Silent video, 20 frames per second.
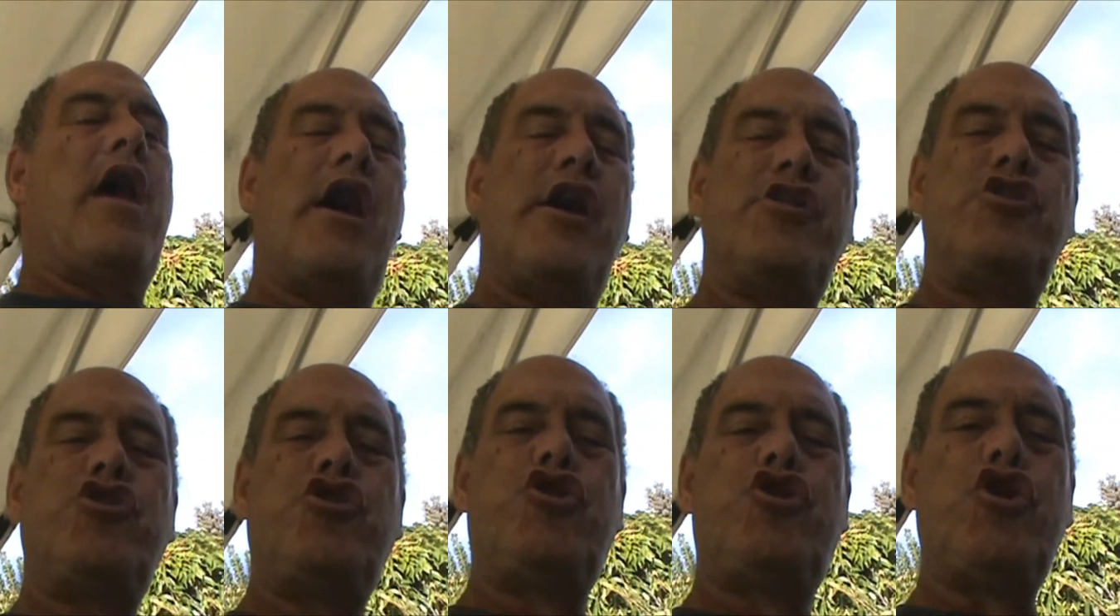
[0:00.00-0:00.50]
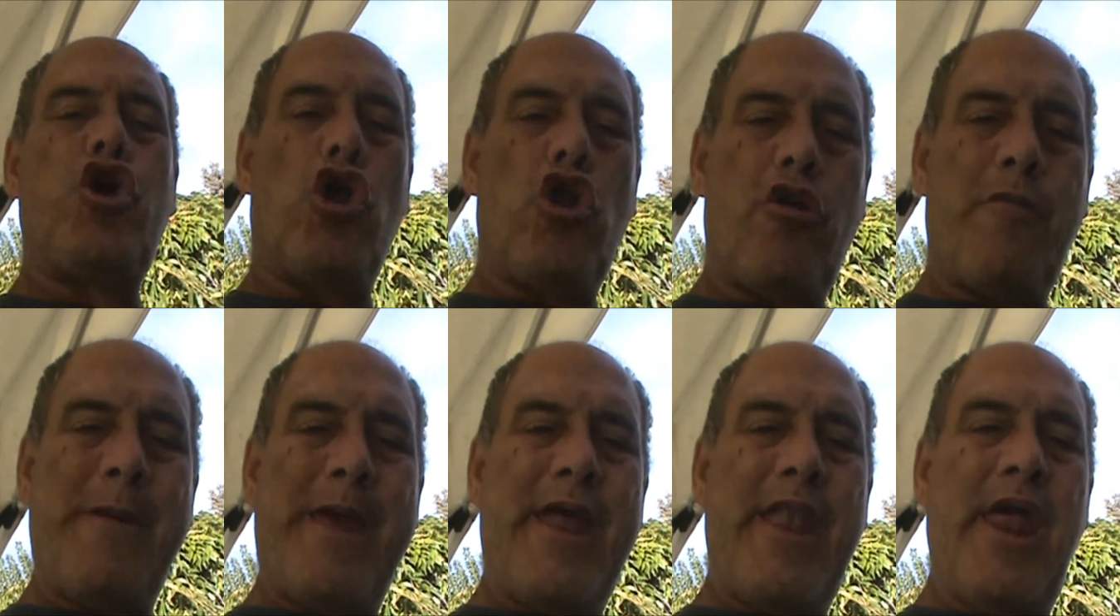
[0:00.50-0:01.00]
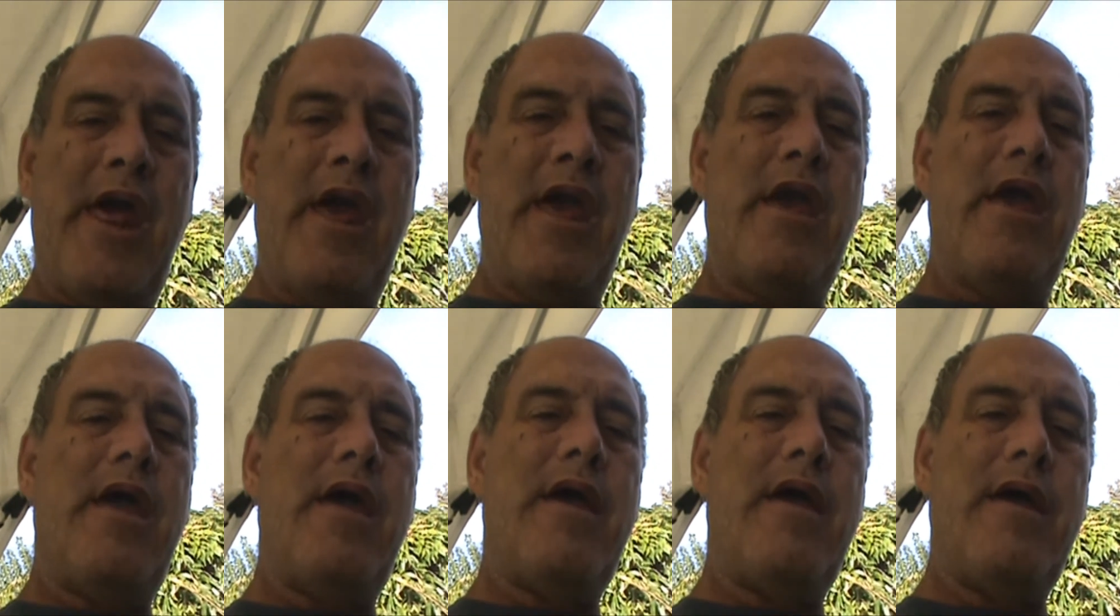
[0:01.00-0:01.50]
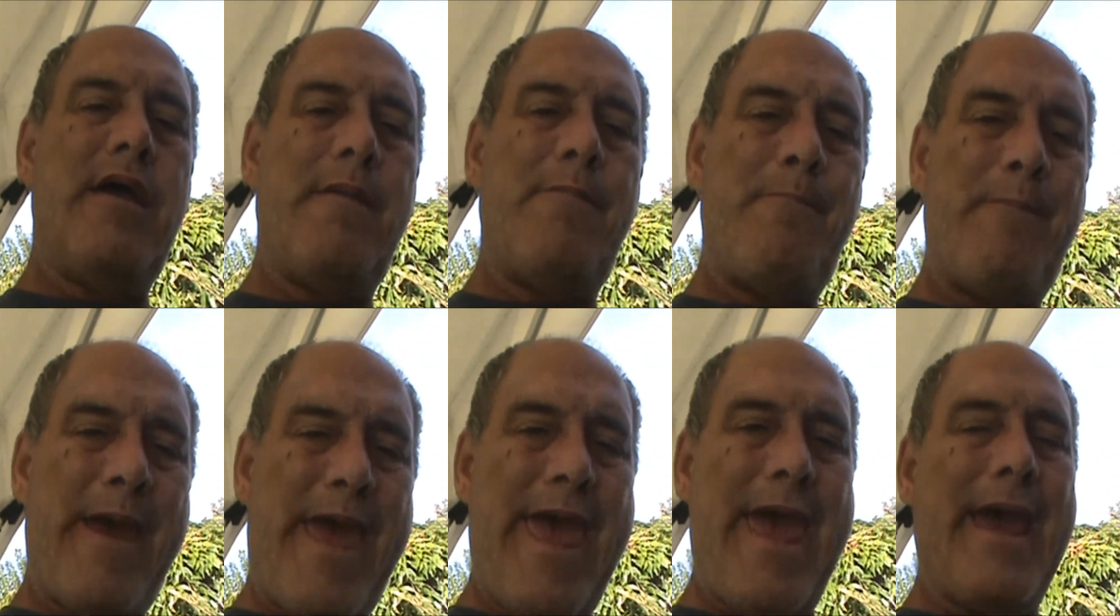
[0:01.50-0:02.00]
A German
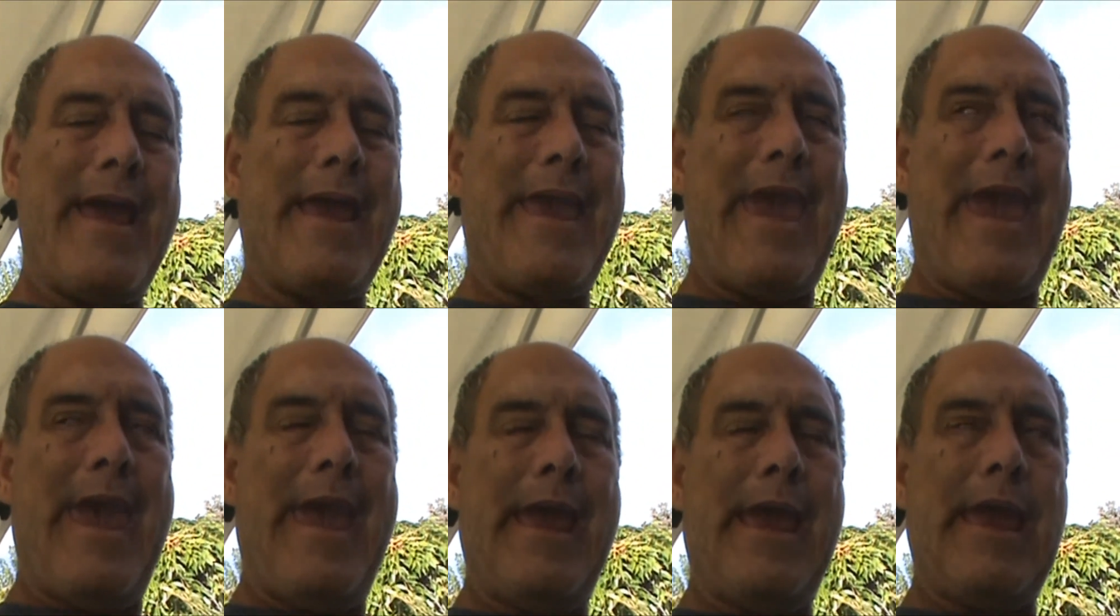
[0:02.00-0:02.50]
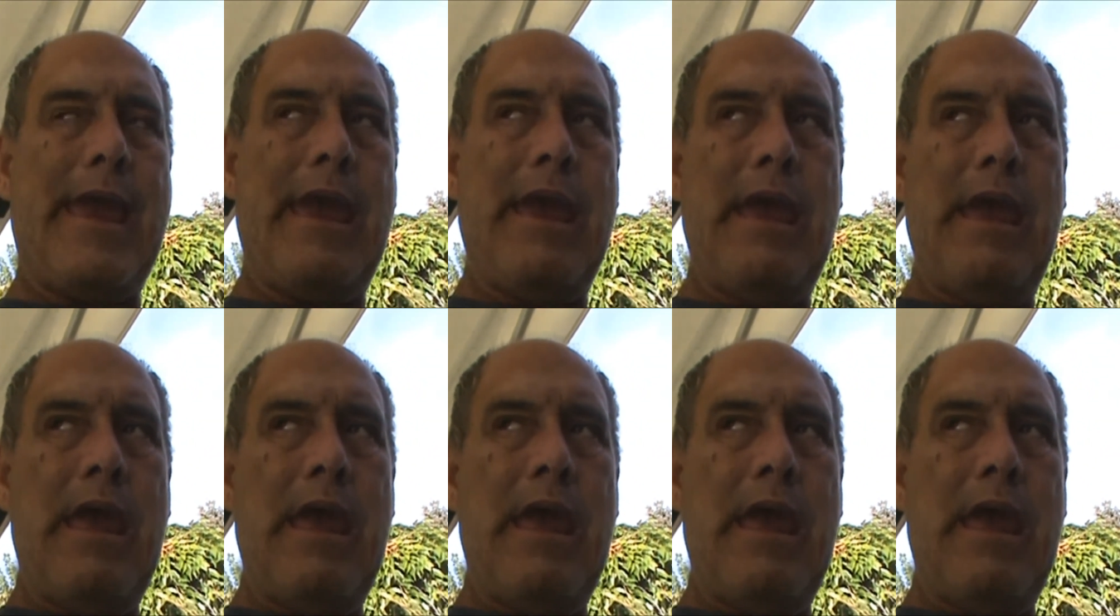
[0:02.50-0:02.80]
pancake.